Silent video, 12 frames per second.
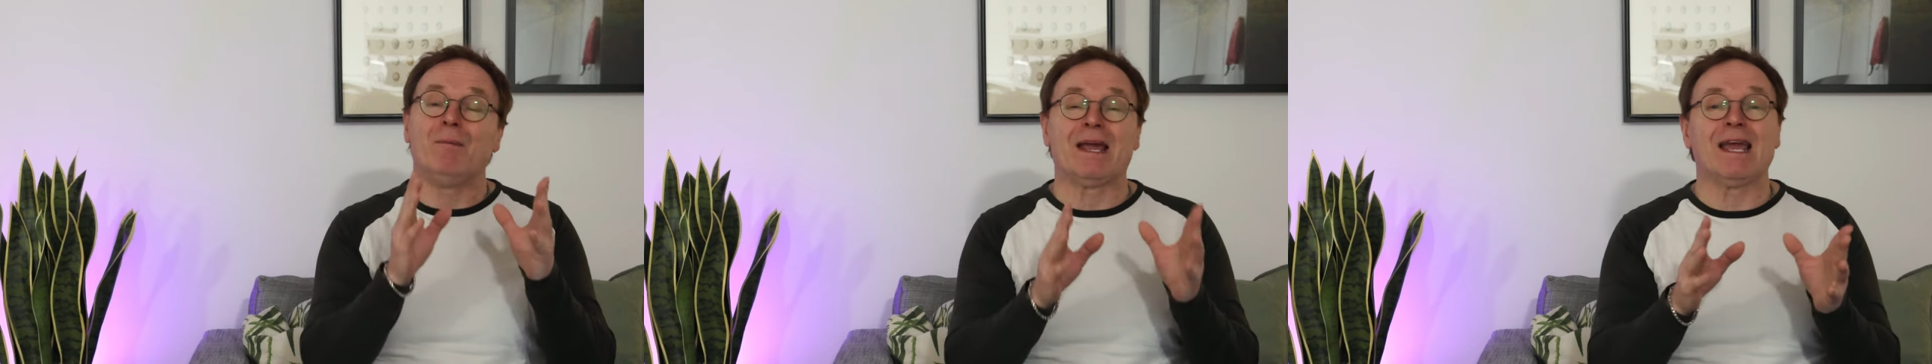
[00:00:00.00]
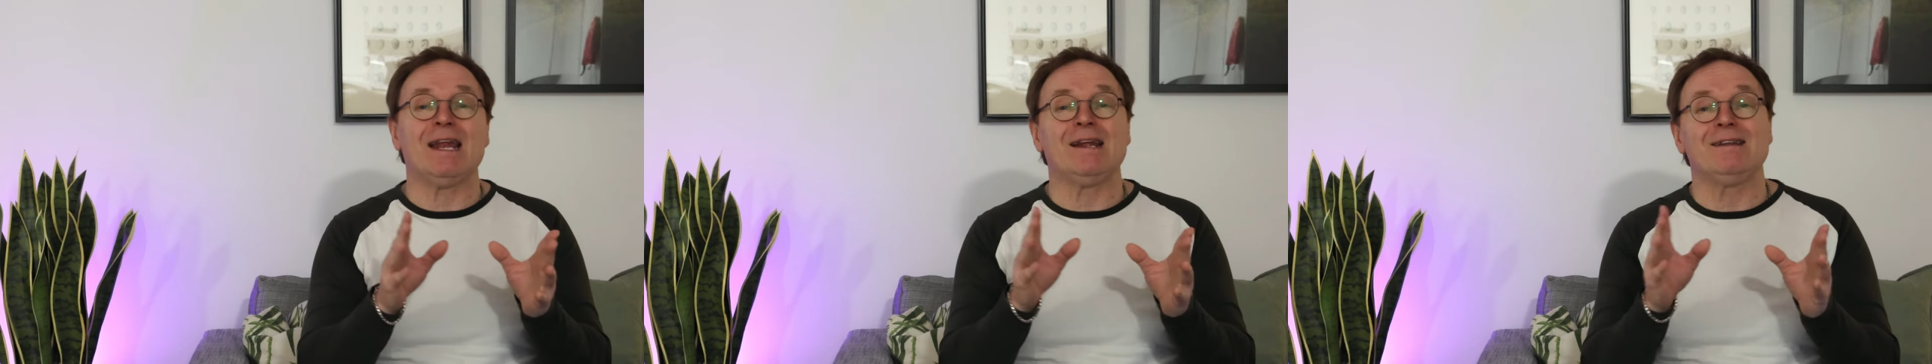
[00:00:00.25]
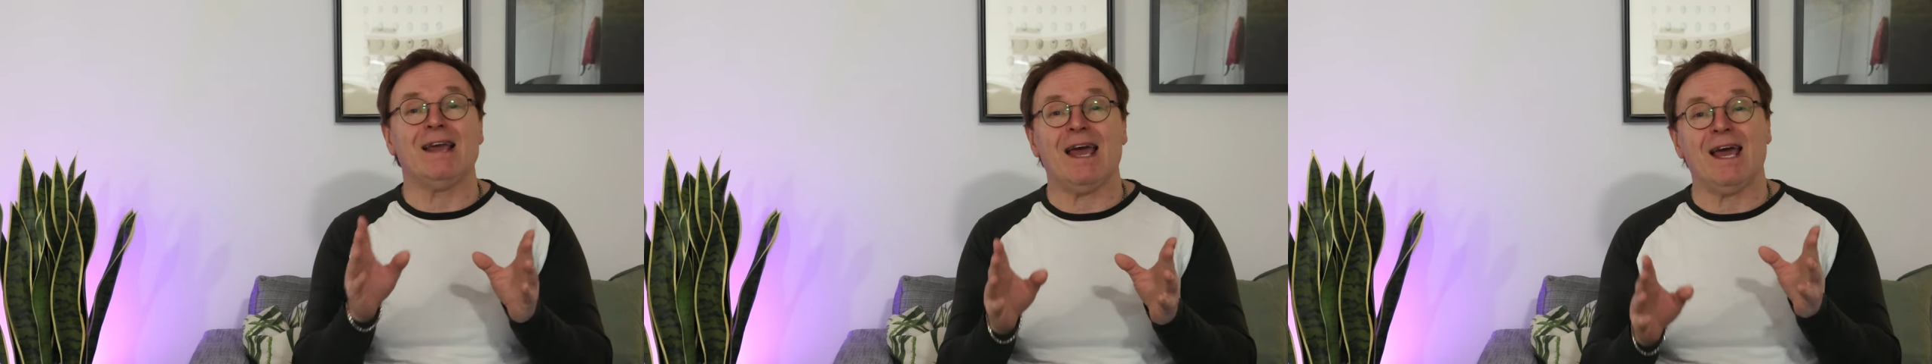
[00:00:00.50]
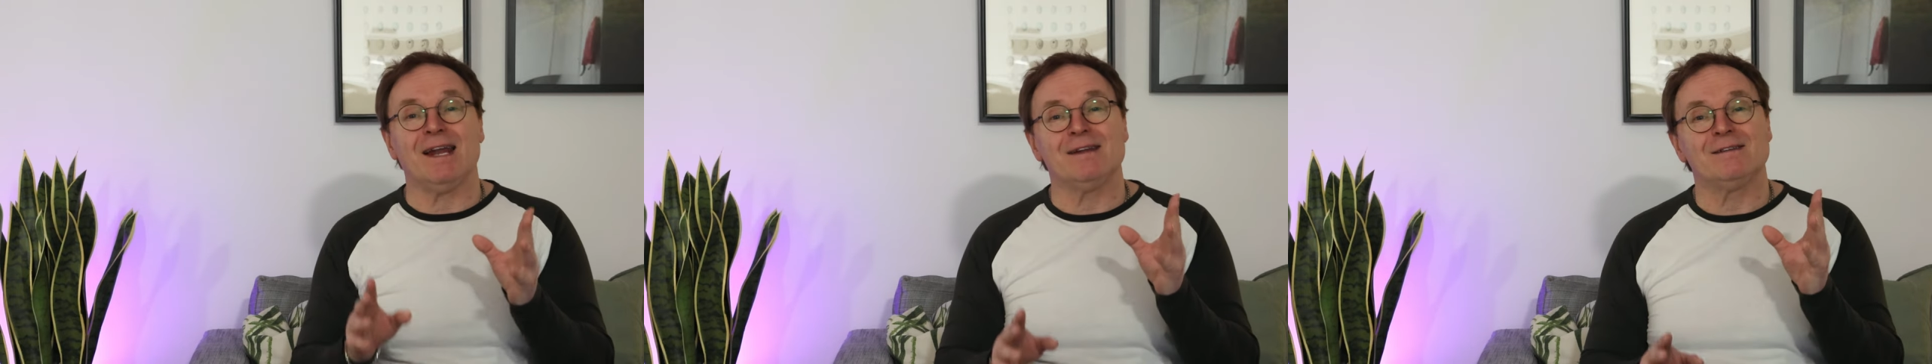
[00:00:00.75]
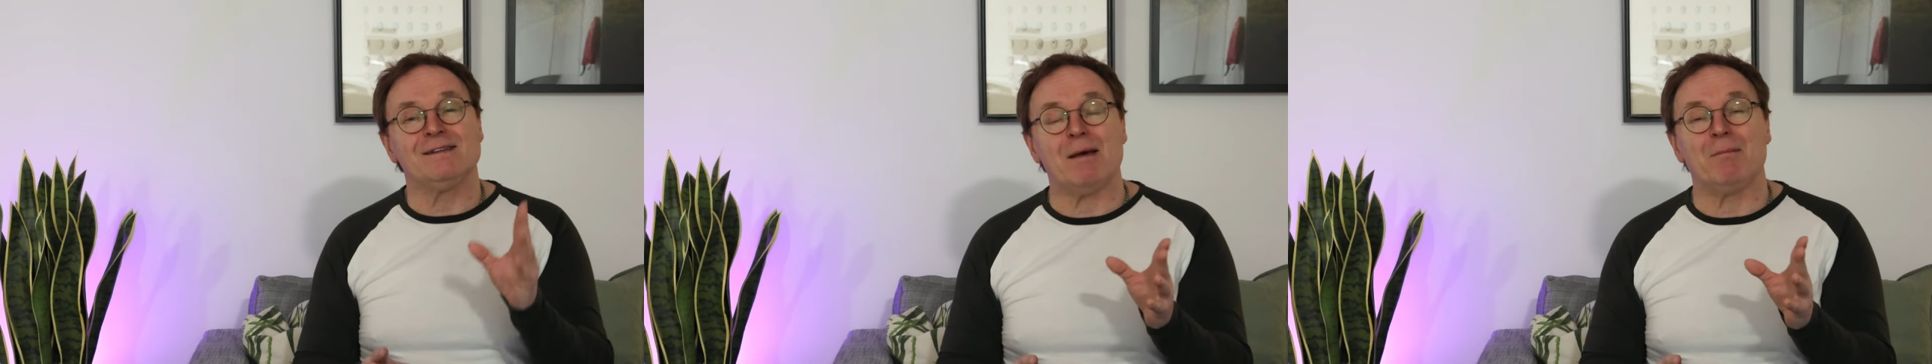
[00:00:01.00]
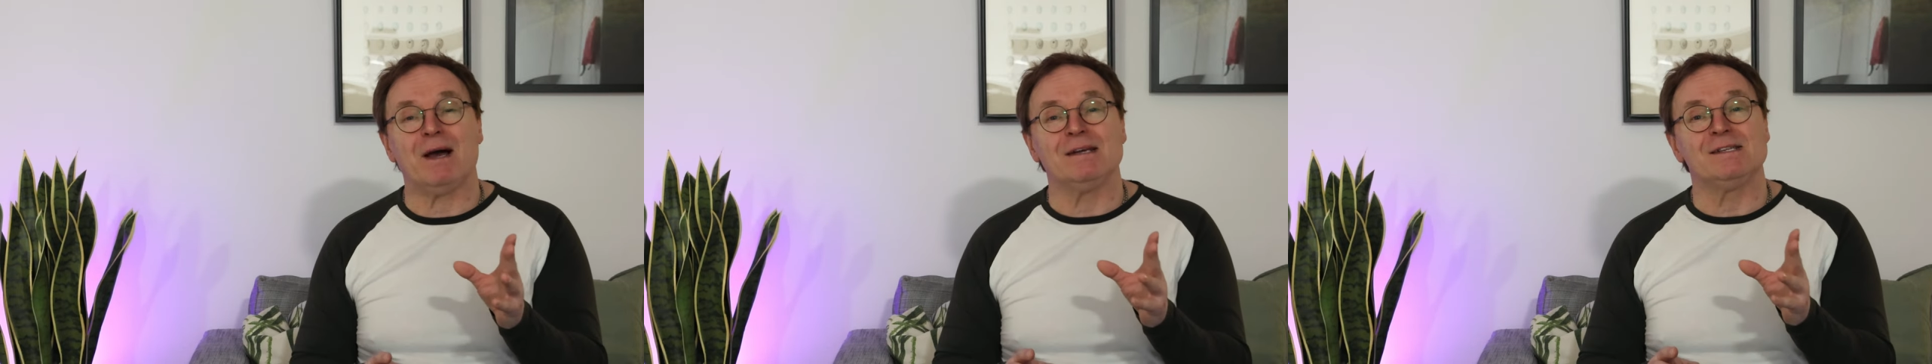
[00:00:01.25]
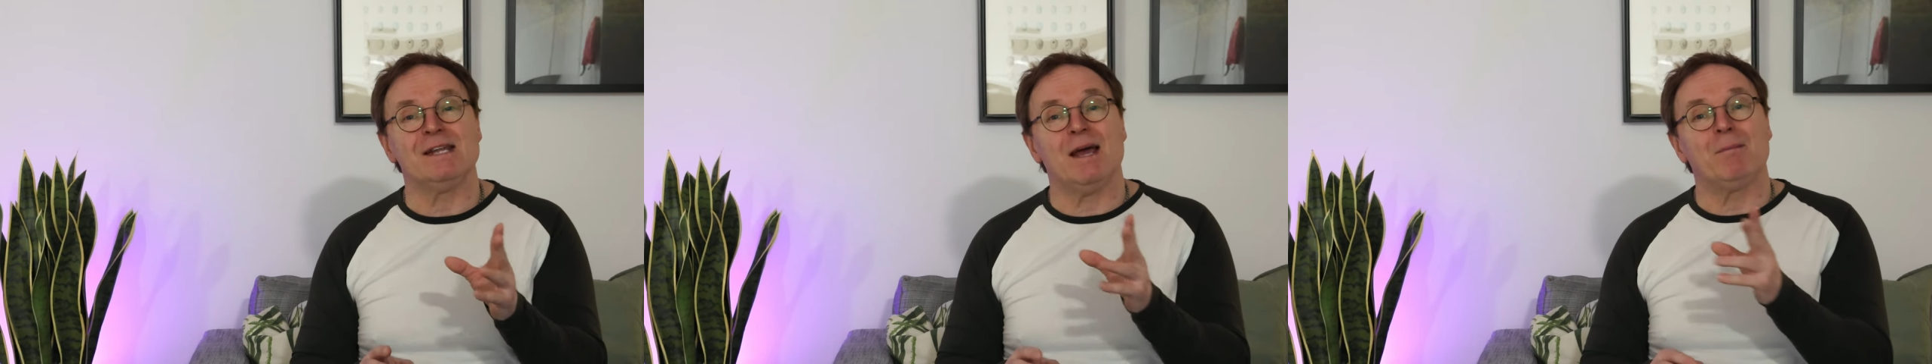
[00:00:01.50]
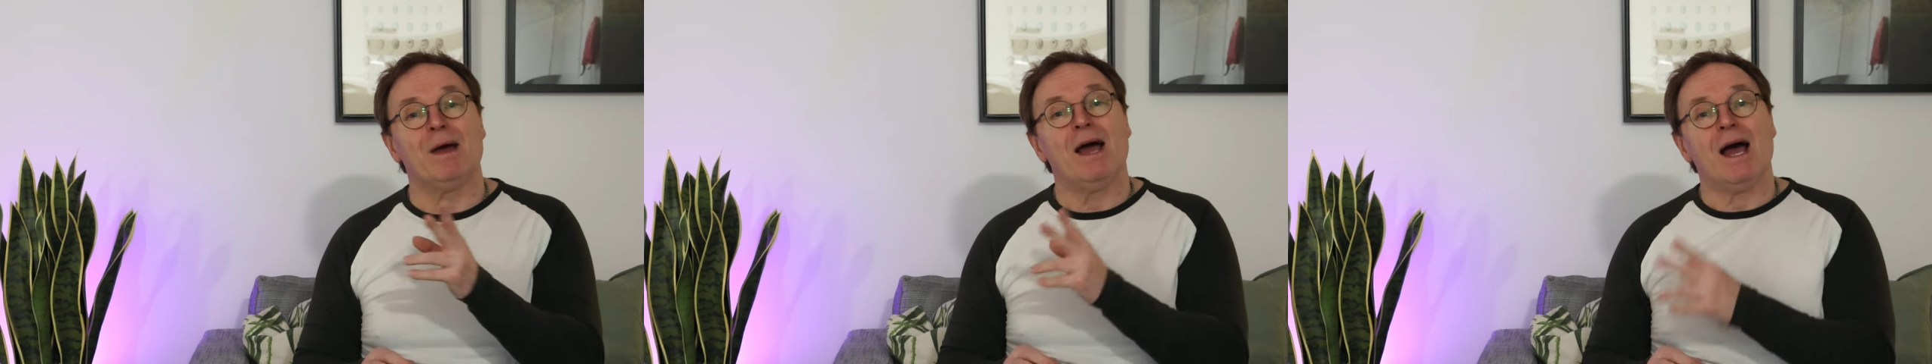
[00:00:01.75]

beginning to end, step by step,